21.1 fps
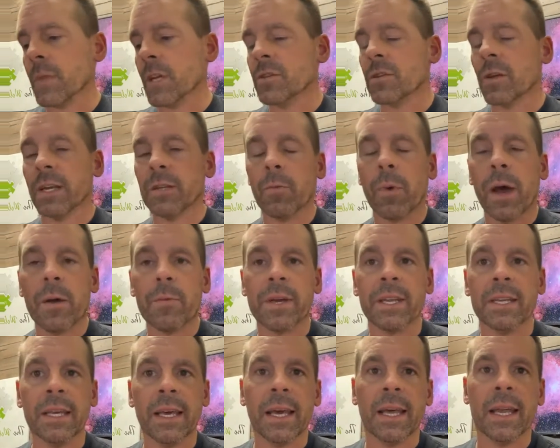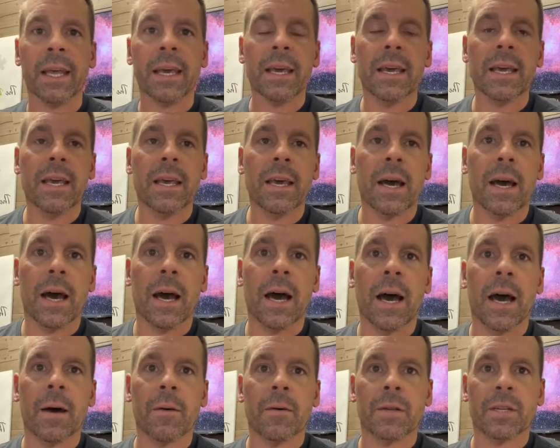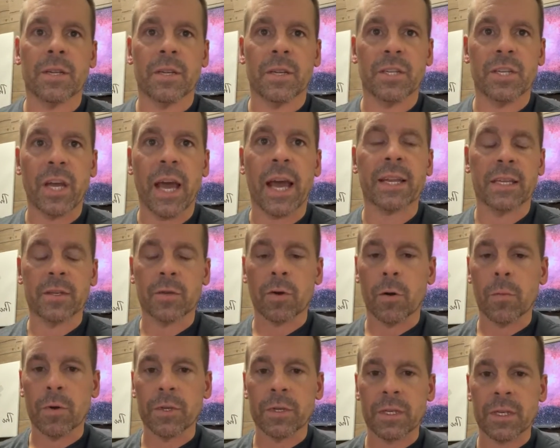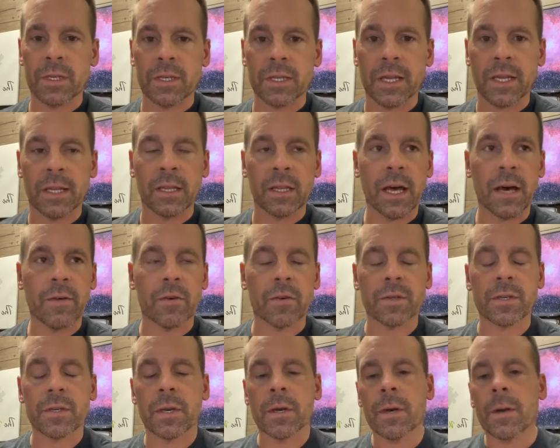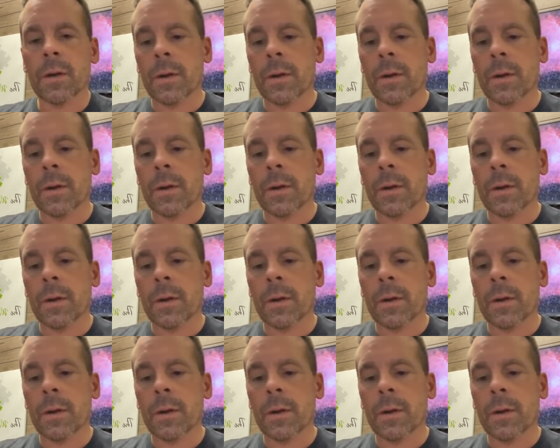So that's why we did check his homocysteine levels.